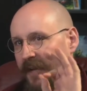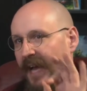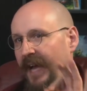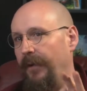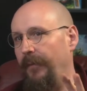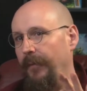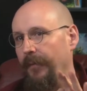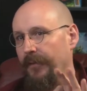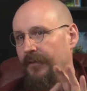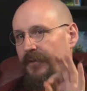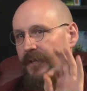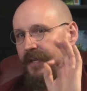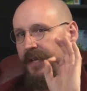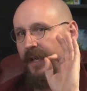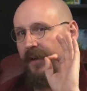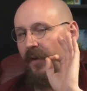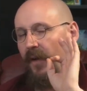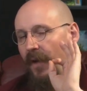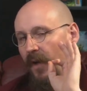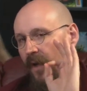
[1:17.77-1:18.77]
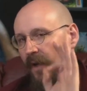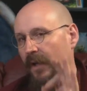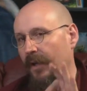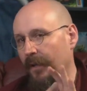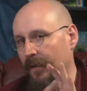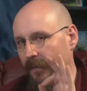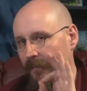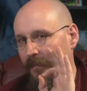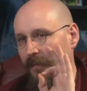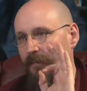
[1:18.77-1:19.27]
towels to get
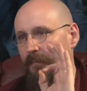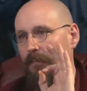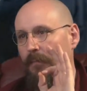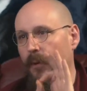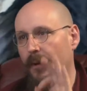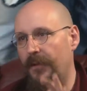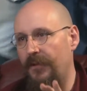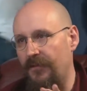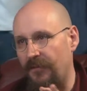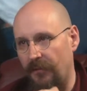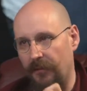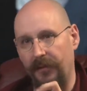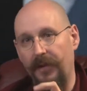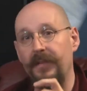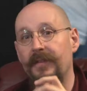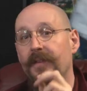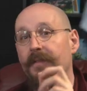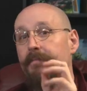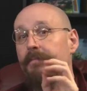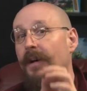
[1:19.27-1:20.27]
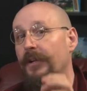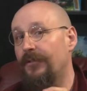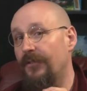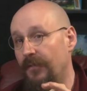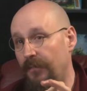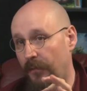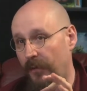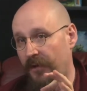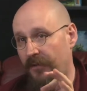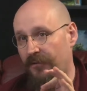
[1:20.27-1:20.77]
all of the moisture, or at least as much of
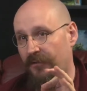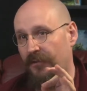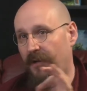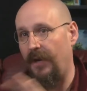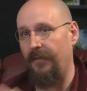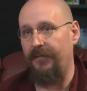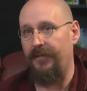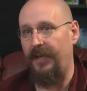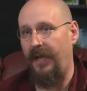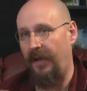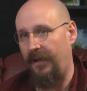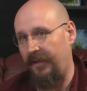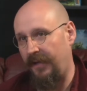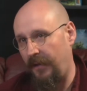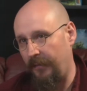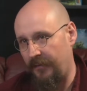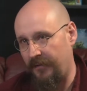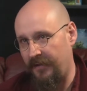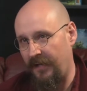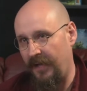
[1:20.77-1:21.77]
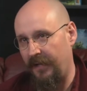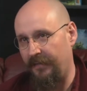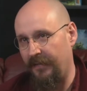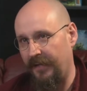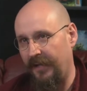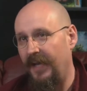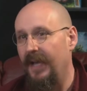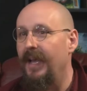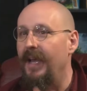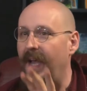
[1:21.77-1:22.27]
the moisture off the outside of
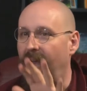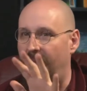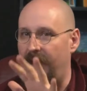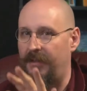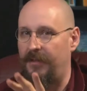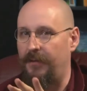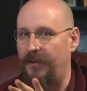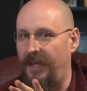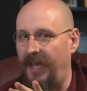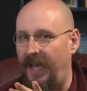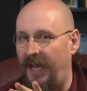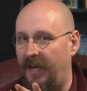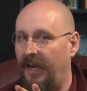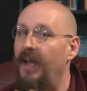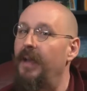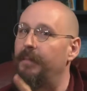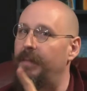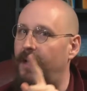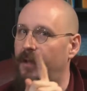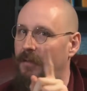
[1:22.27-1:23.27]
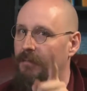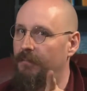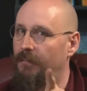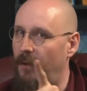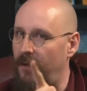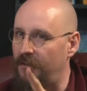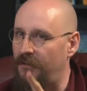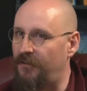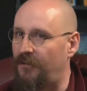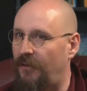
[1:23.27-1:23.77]
it as you can, because
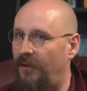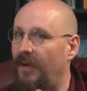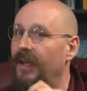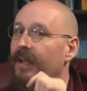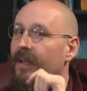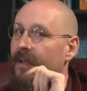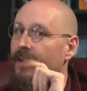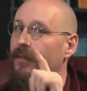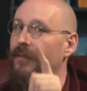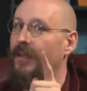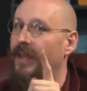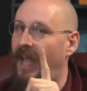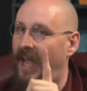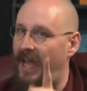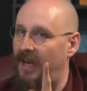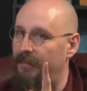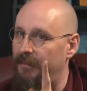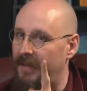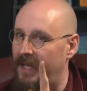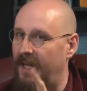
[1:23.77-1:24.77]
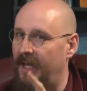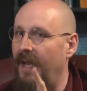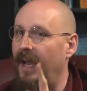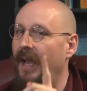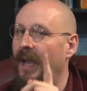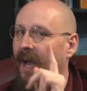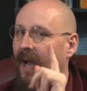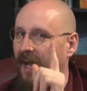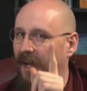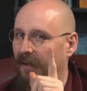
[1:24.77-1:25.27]
moisture is the enemy
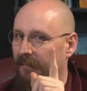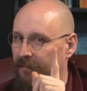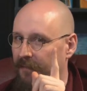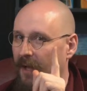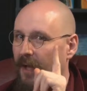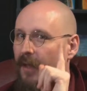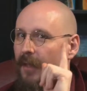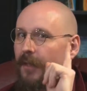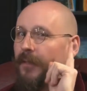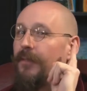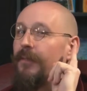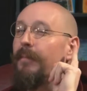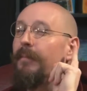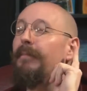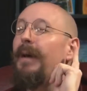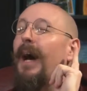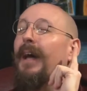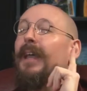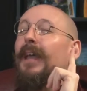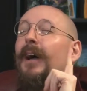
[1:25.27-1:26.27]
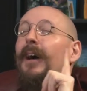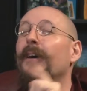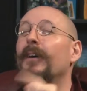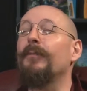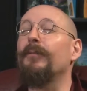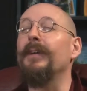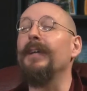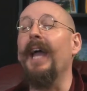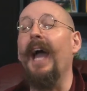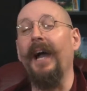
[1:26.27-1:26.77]
of the
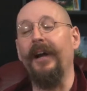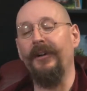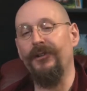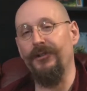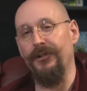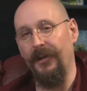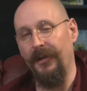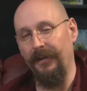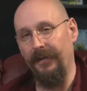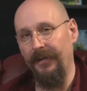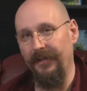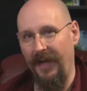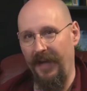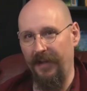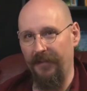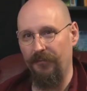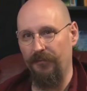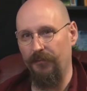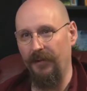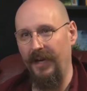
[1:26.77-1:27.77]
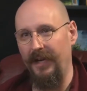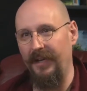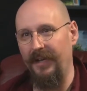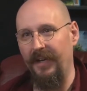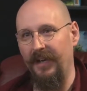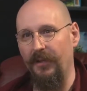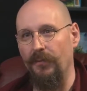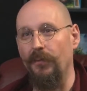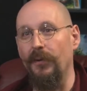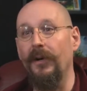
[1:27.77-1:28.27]
Maillard reaction. That's right,
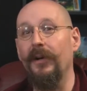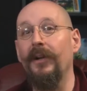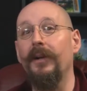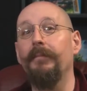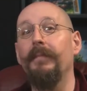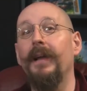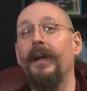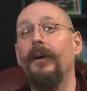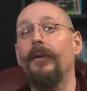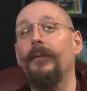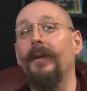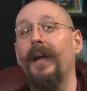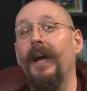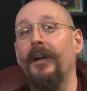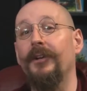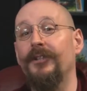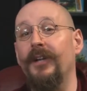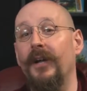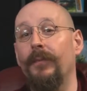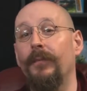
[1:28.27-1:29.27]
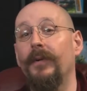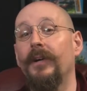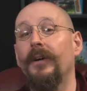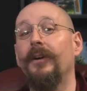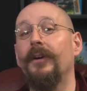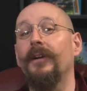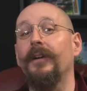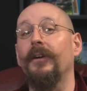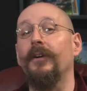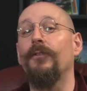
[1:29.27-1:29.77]
kids. We're going to Maillard reaction, and we're
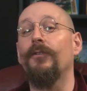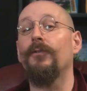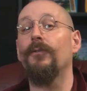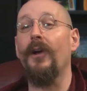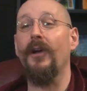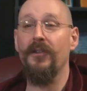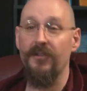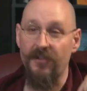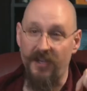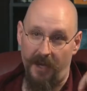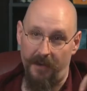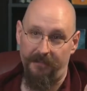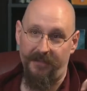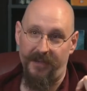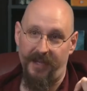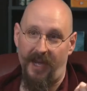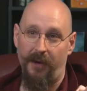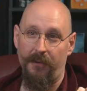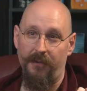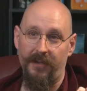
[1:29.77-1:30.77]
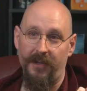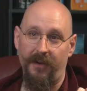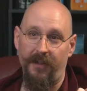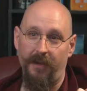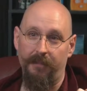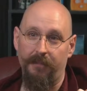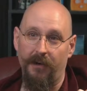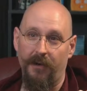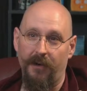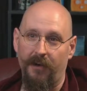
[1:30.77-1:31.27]
going to crust up the outside of
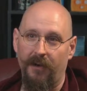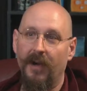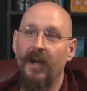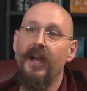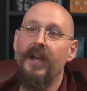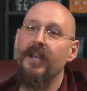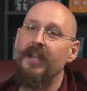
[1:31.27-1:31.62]
that burger.